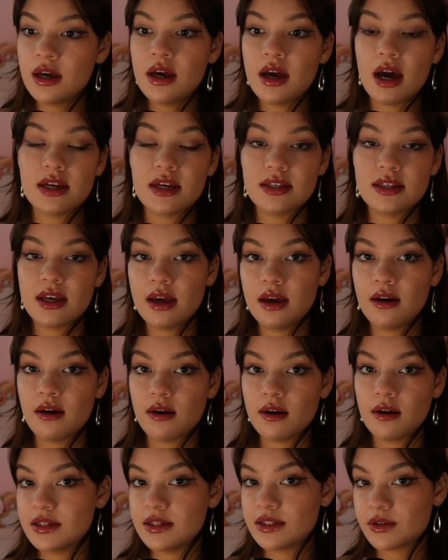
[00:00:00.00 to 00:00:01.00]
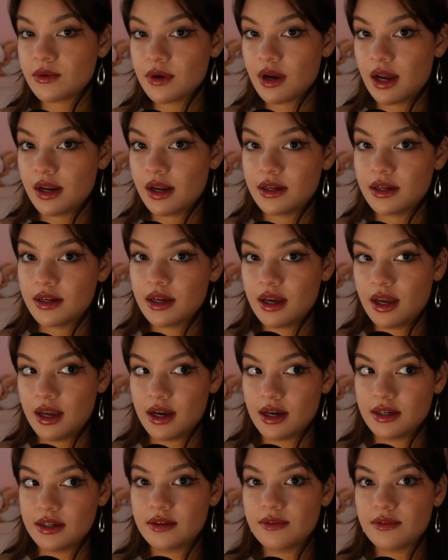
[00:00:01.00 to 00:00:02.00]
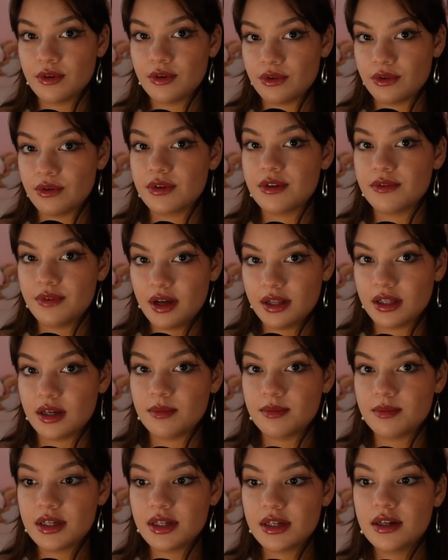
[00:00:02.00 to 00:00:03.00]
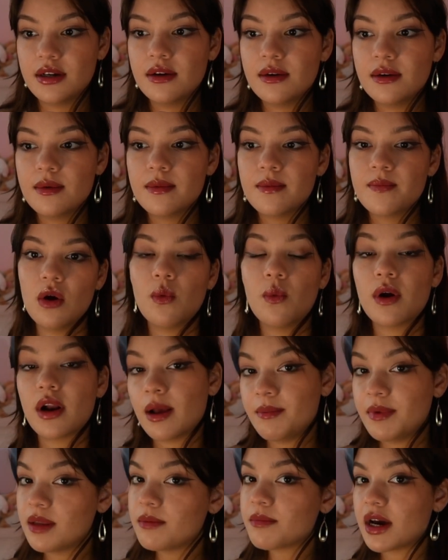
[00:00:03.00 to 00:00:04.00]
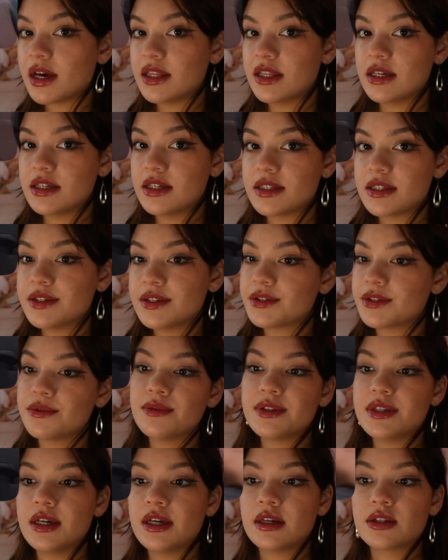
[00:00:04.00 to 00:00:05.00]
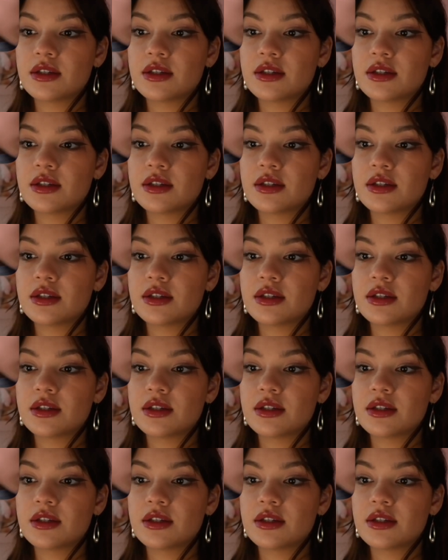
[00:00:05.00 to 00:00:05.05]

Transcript: as AR is created and further developed. What I mean by this is through seeing